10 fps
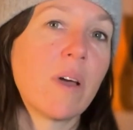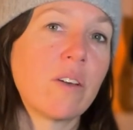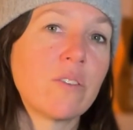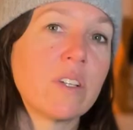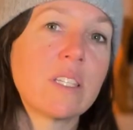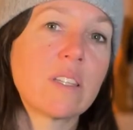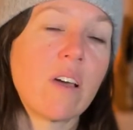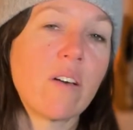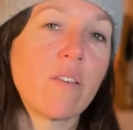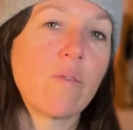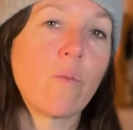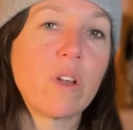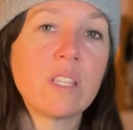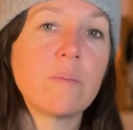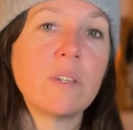boundaries of
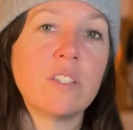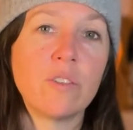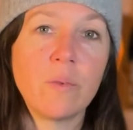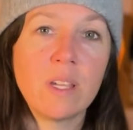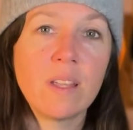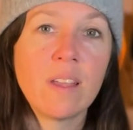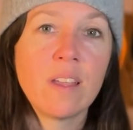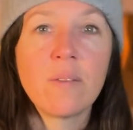what it's been doing.